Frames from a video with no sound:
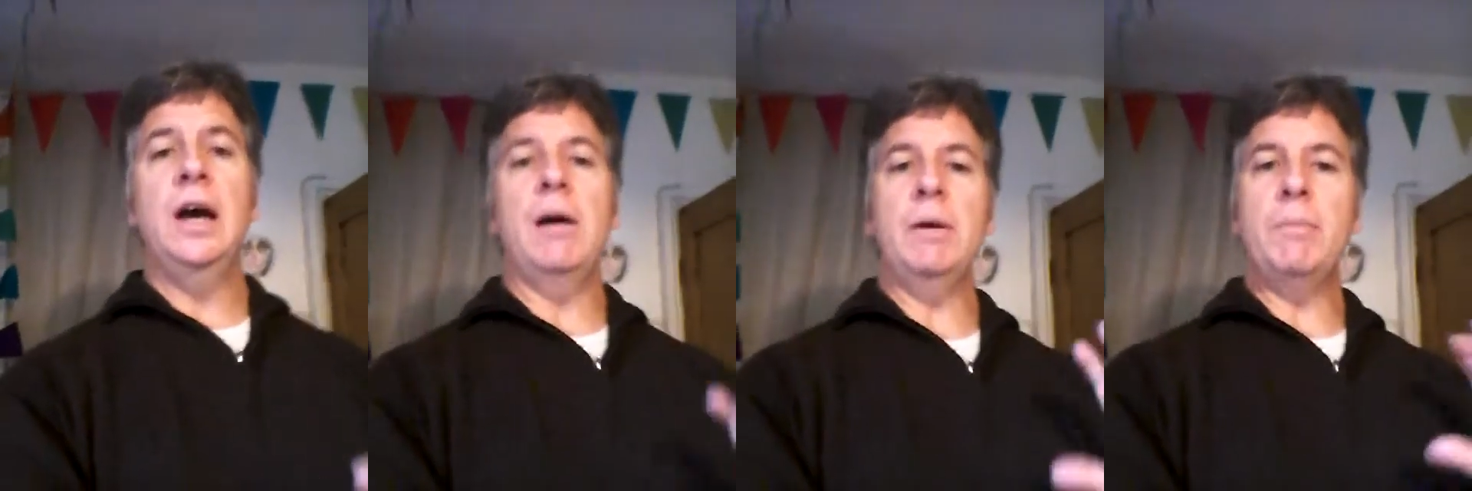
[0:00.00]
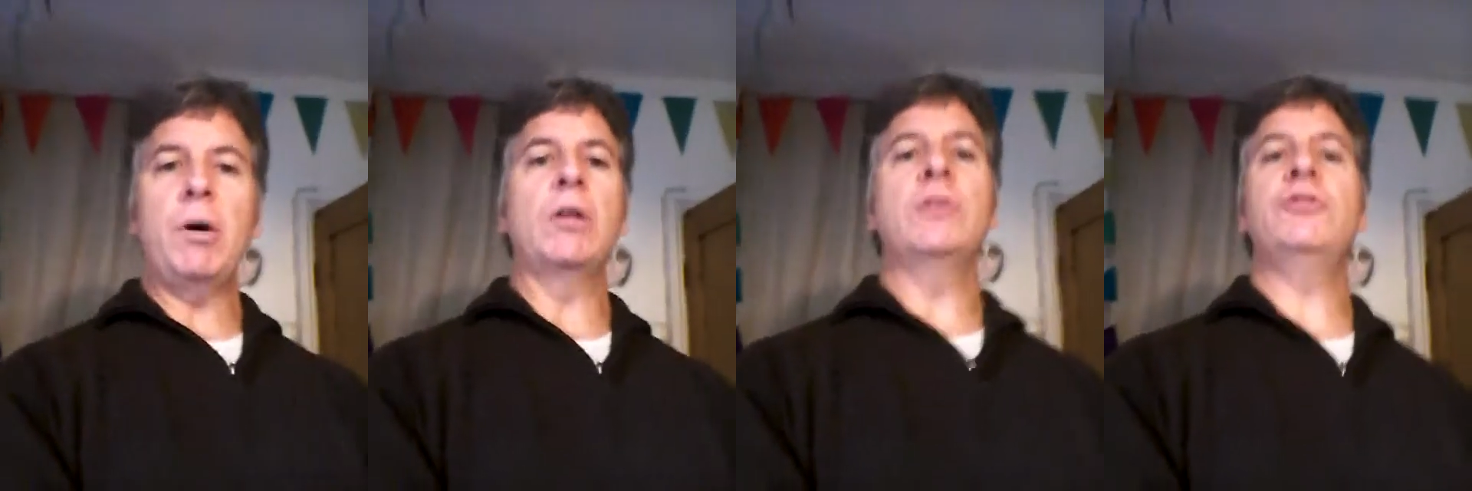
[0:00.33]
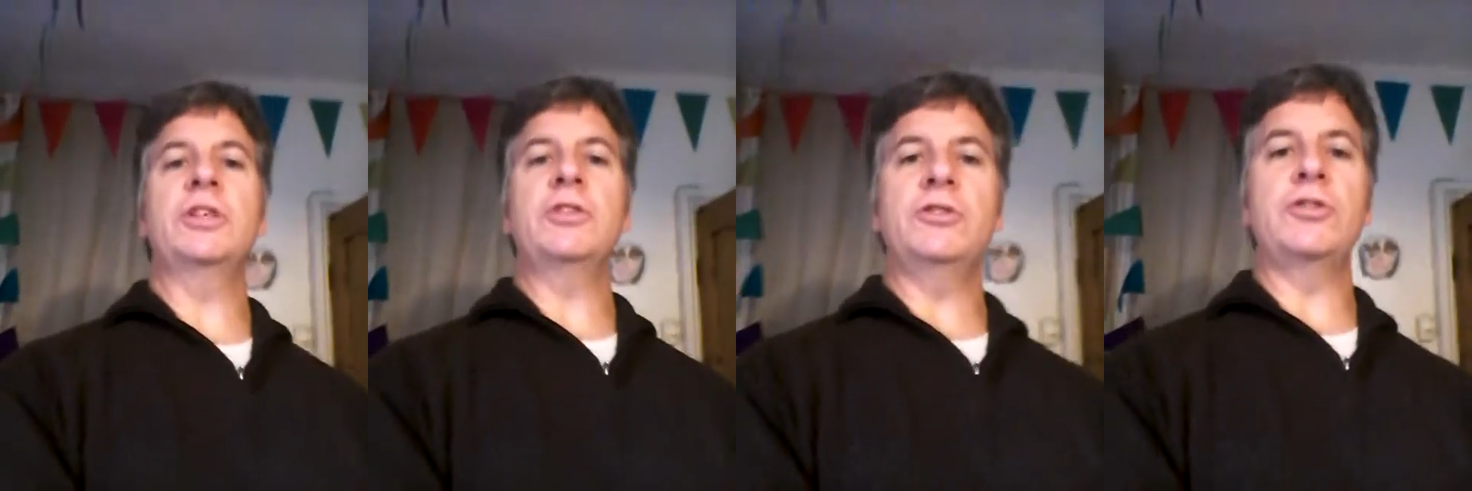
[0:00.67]
I mean,
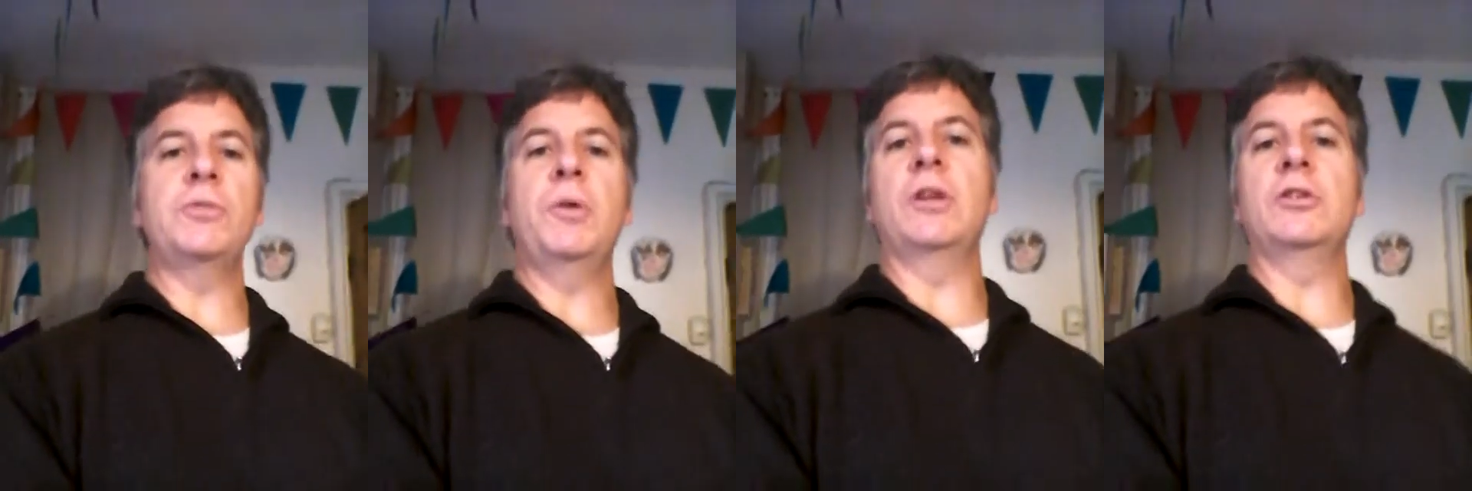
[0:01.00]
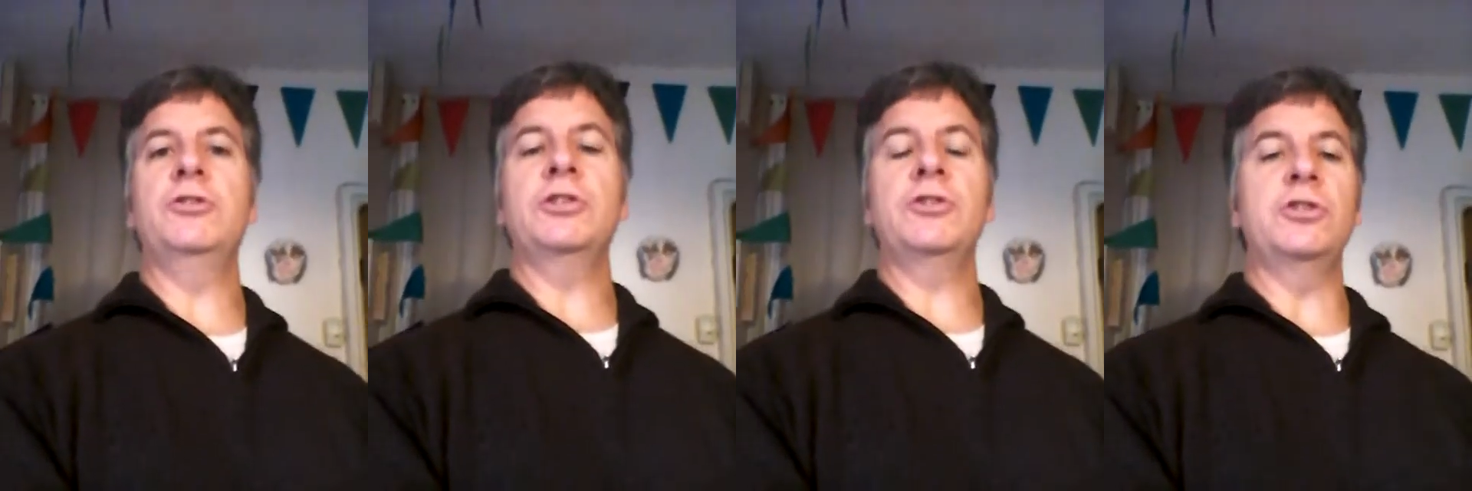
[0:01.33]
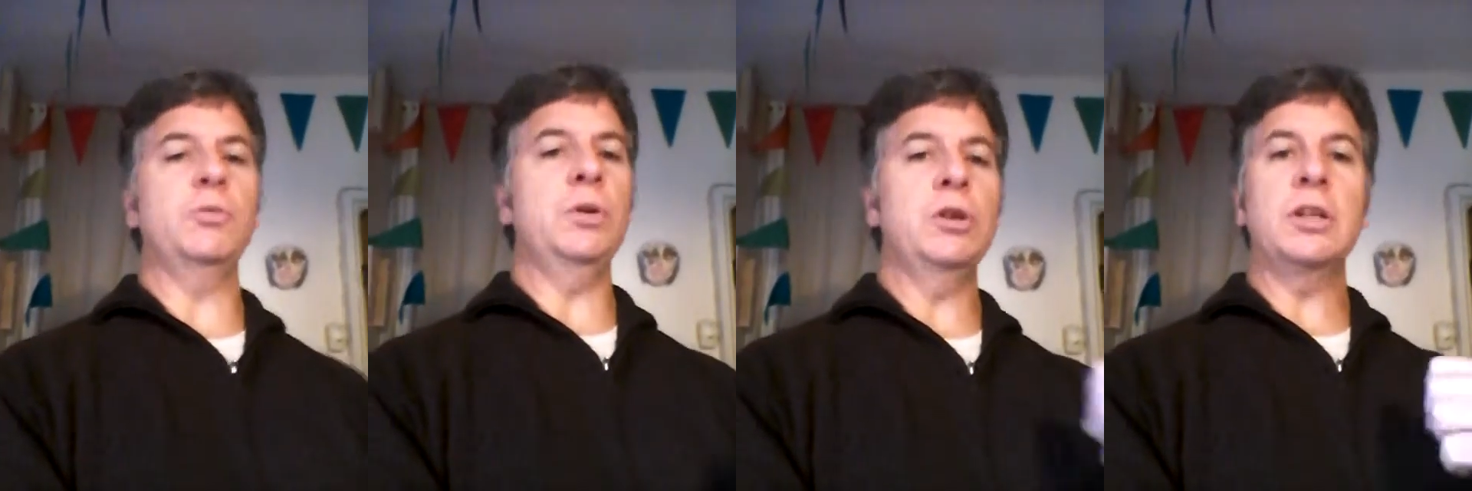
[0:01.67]
politricksters are
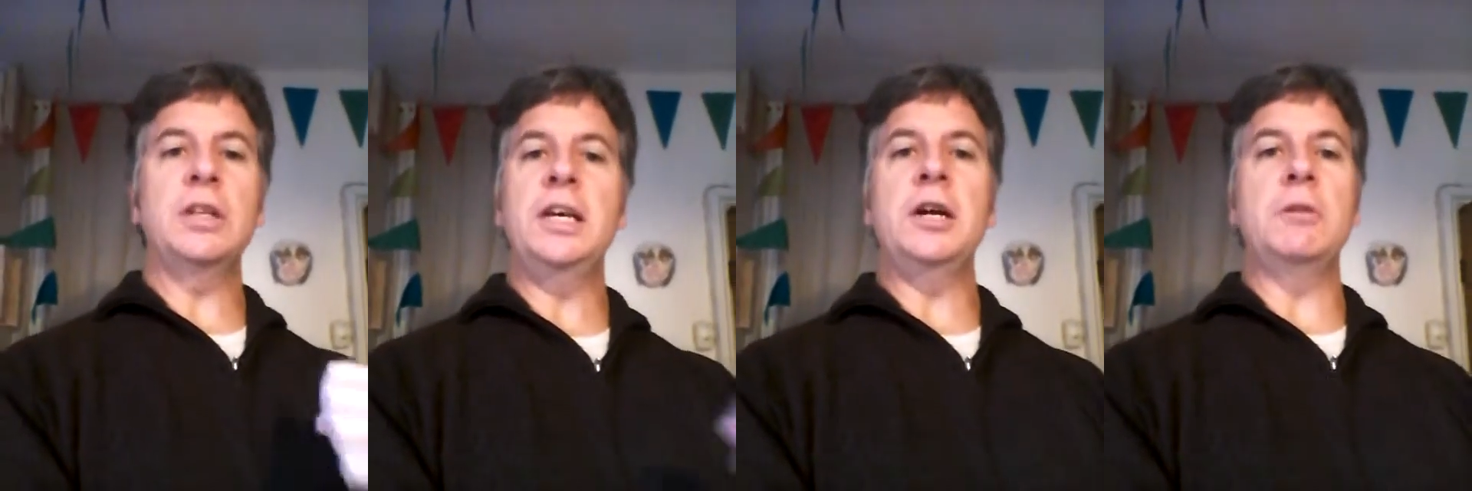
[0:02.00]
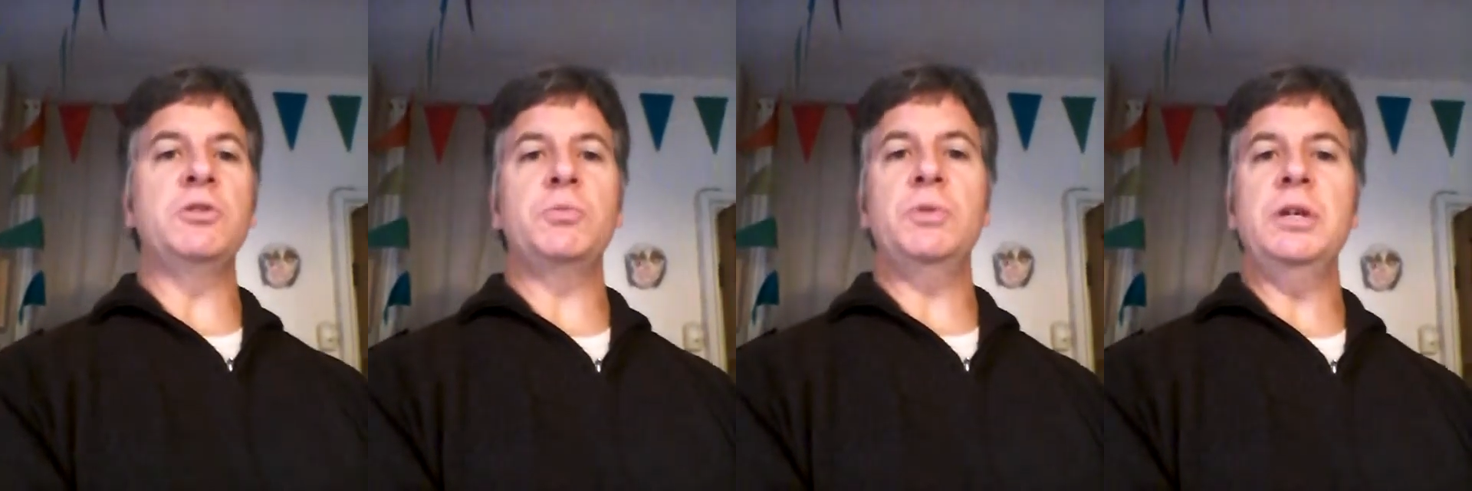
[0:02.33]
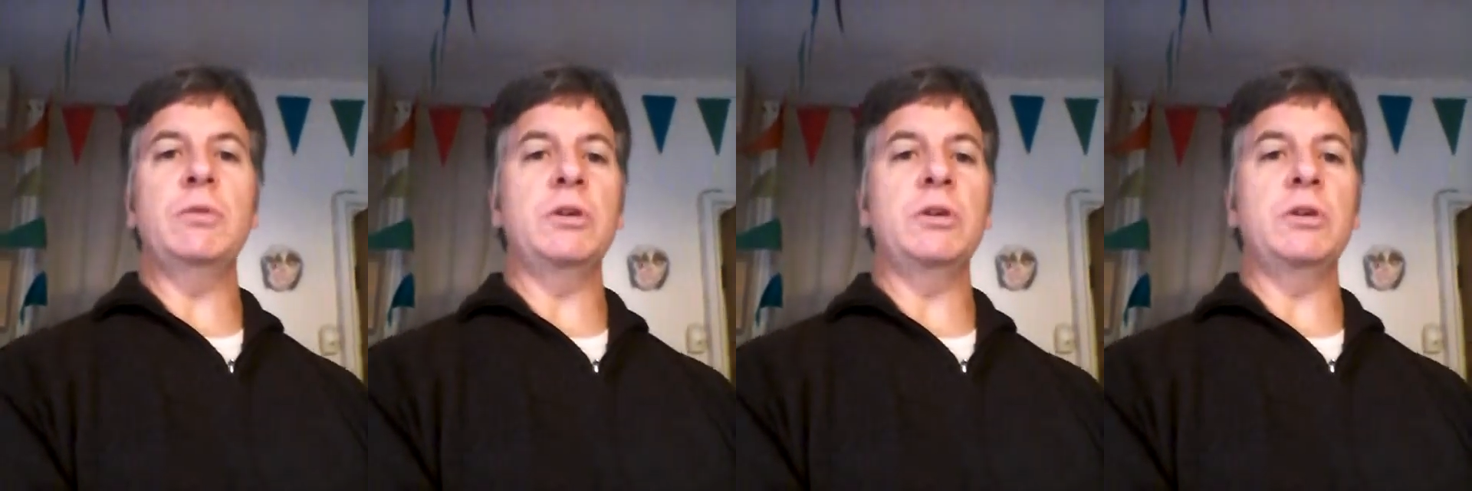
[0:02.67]
politricksters. We look at the Arab Spring,